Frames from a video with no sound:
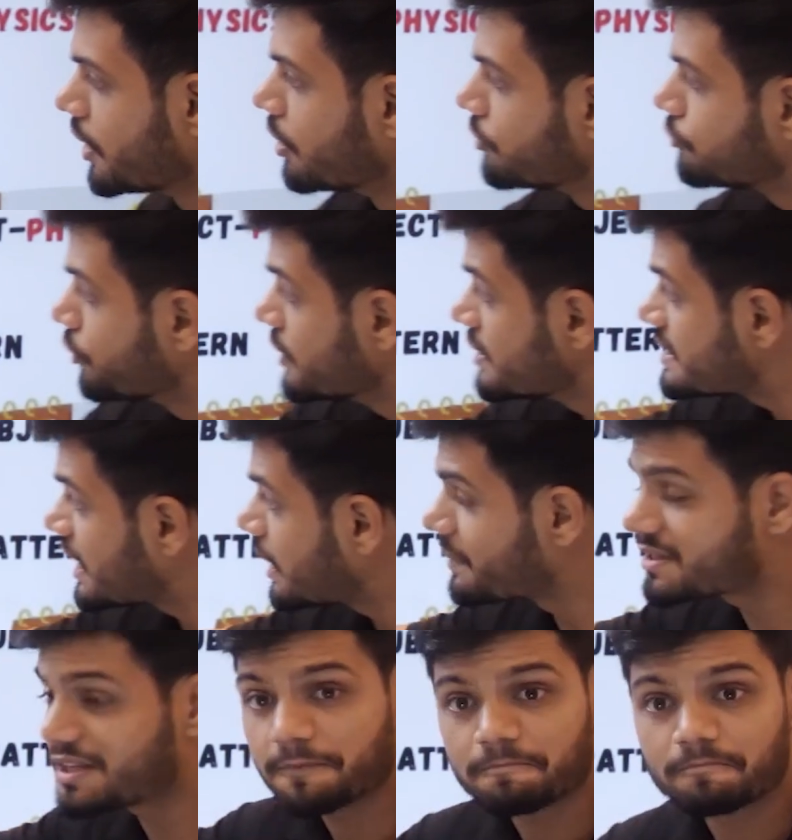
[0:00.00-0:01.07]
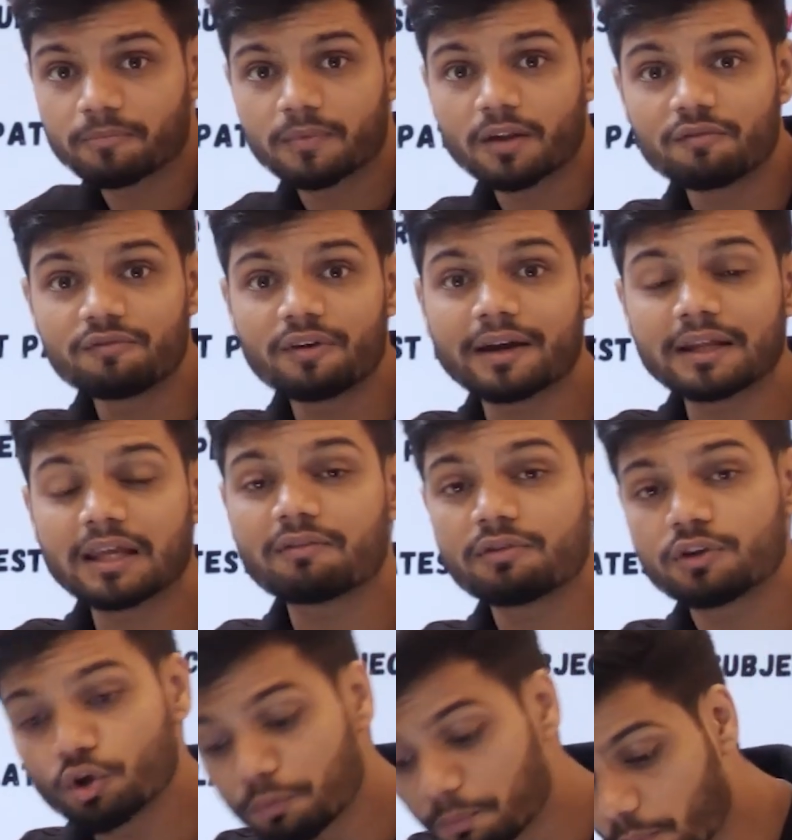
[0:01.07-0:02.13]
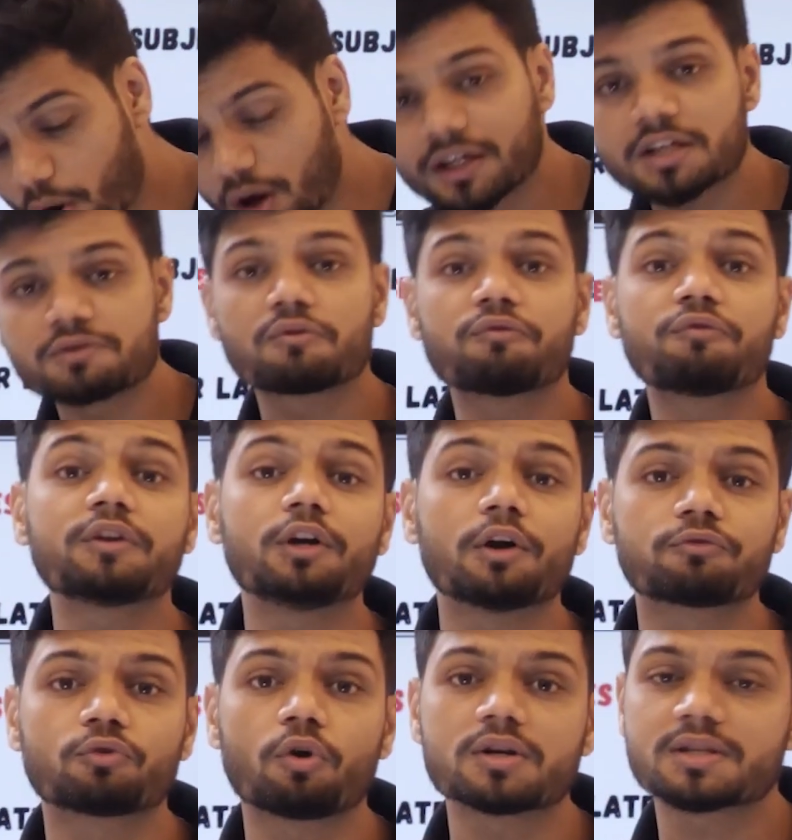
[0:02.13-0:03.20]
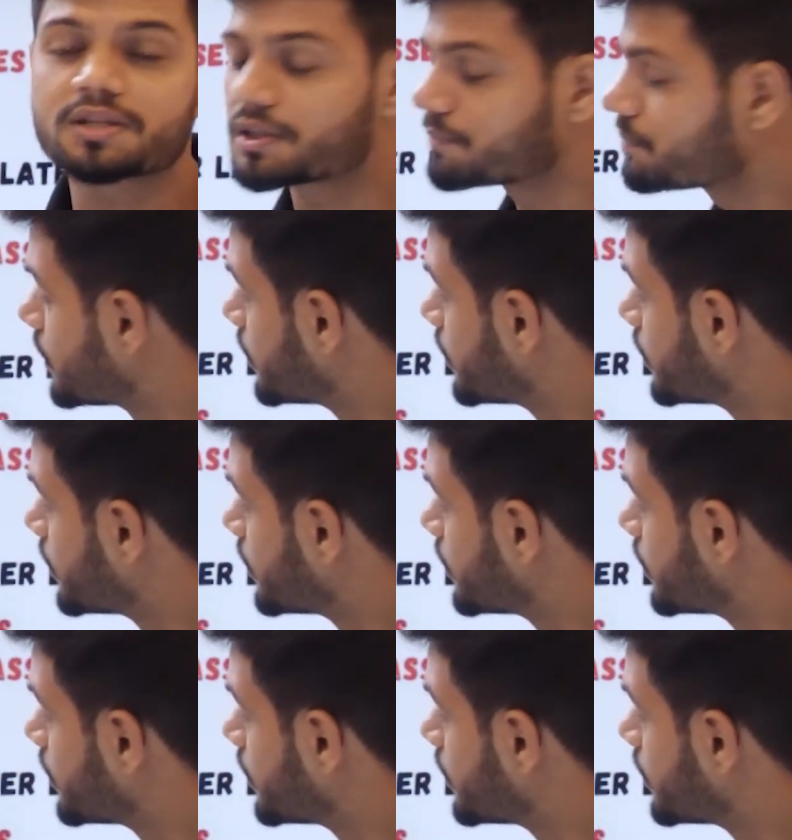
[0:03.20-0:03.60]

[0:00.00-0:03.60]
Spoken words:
Full syllabus, see, we are giving you mock tests for free of cost.